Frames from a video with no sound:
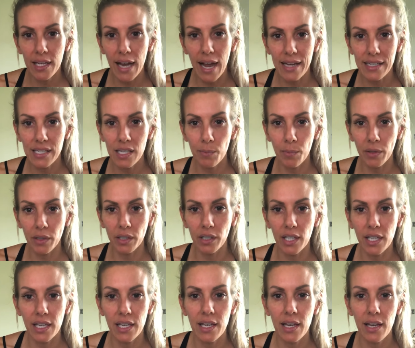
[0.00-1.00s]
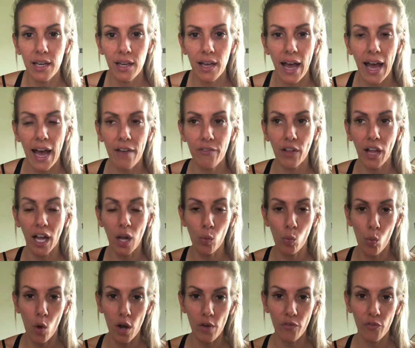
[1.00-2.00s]
I typically have, like,
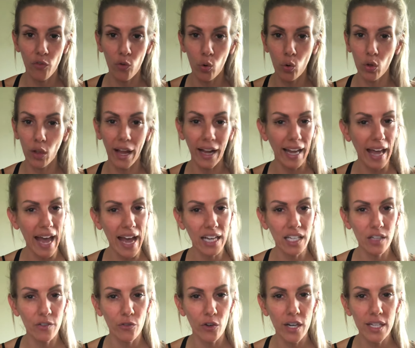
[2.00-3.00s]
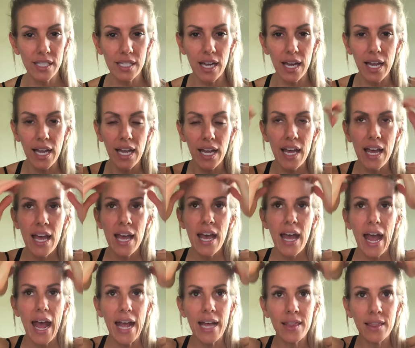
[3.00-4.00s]
one full, like, active rest day,
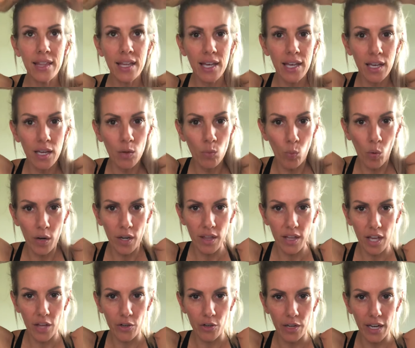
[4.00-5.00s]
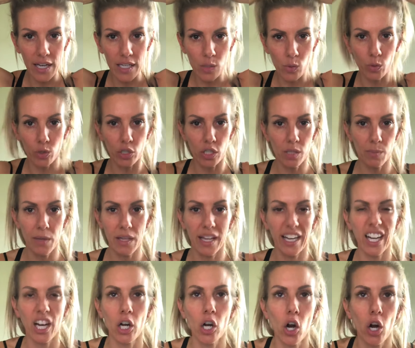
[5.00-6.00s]
and then one of the other days will just be
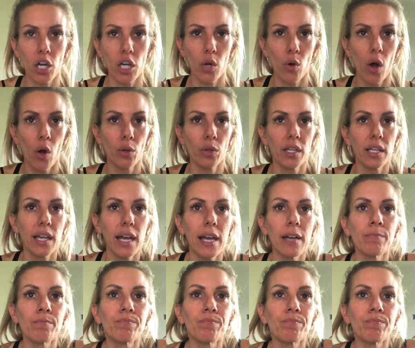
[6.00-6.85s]
like a cardio only day.